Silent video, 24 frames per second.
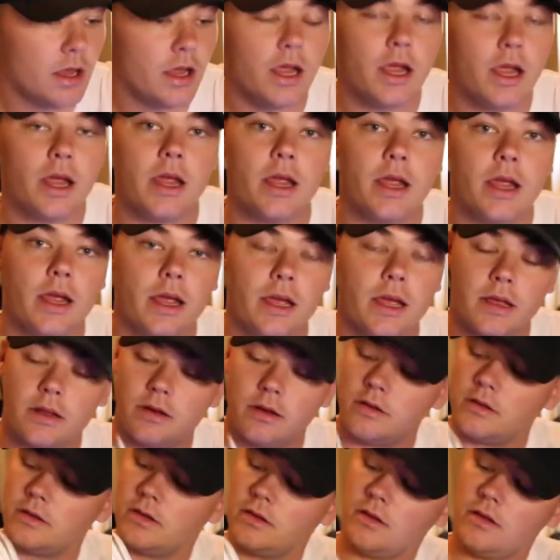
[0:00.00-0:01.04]

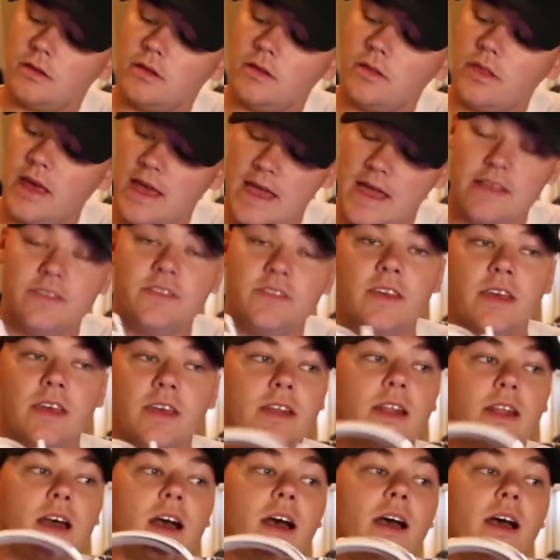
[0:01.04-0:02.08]
And the
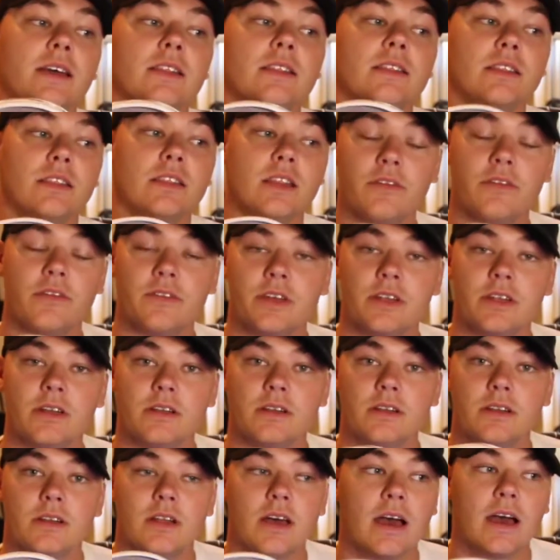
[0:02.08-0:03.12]
headset, I love it.
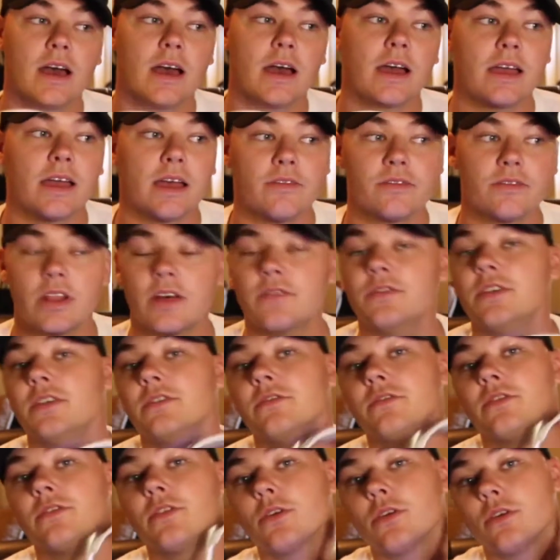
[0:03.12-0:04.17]
I have loved it
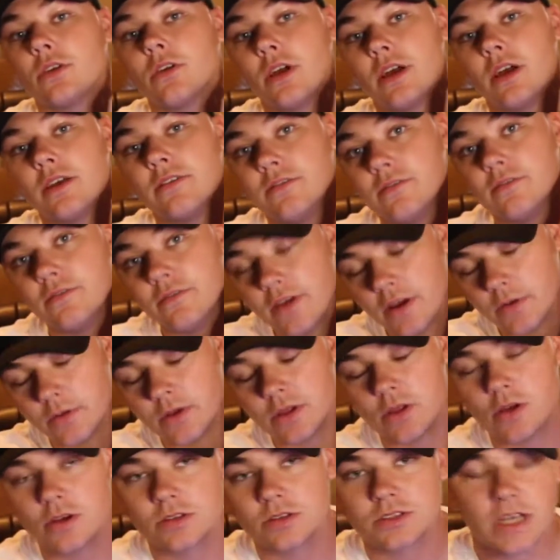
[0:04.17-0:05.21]
for a very
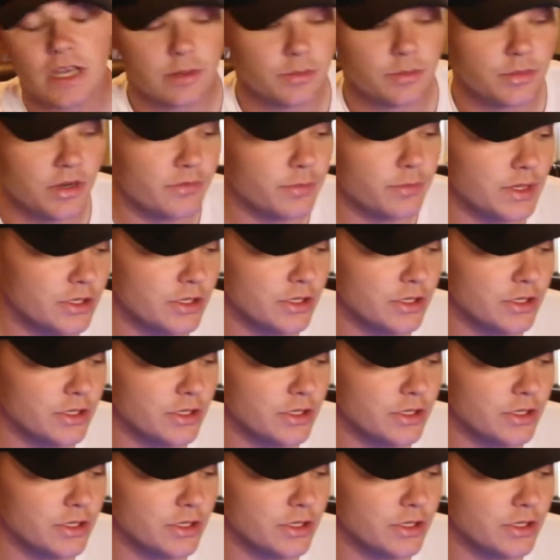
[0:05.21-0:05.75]
long time, but I've been